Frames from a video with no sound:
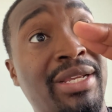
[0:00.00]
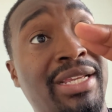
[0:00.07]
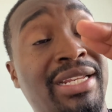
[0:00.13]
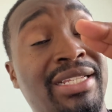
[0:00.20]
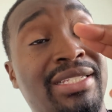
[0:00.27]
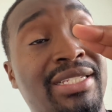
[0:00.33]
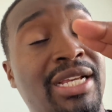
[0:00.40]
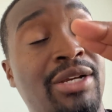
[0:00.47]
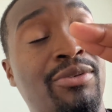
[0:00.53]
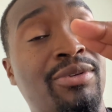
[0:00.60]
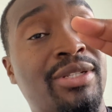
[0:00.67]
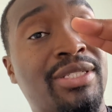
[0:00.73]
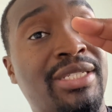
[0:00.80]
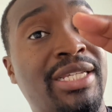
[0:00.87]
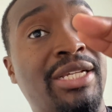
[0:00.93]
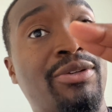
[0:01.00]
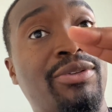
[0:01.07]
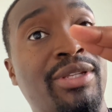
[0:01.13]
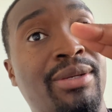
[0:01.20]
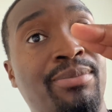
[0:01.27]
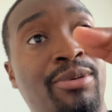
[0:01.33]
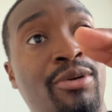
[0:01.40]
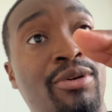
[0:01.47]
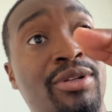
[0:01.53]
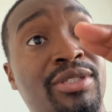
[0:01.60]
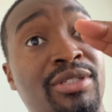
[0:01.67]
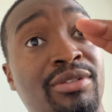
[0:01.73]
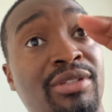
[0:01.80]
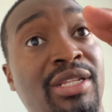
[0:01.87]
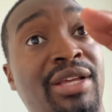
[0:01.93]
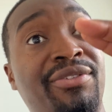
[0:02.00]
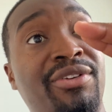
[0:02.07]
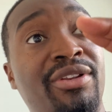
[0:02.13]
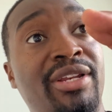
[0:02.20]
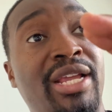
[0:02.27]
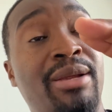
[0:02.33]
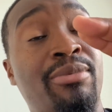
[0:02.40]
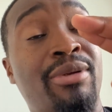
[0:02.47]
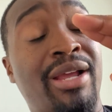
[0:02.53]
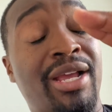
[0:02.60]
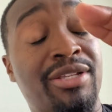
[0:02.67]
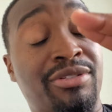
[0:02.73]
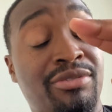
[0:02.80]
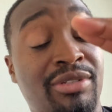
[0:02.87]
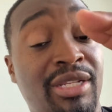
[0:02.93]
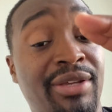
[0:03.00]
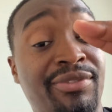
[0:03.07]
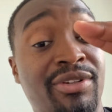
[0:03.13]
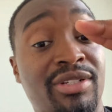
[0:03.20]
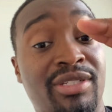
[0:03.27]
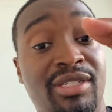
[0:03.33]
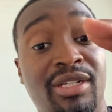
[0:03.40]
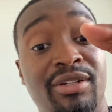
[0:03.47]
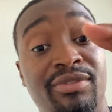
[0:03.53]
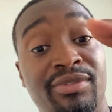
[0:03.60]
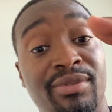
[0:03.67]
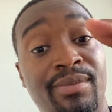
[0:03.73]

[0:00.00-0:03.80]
And the second one is equally important to love your neighbor as you love yourself.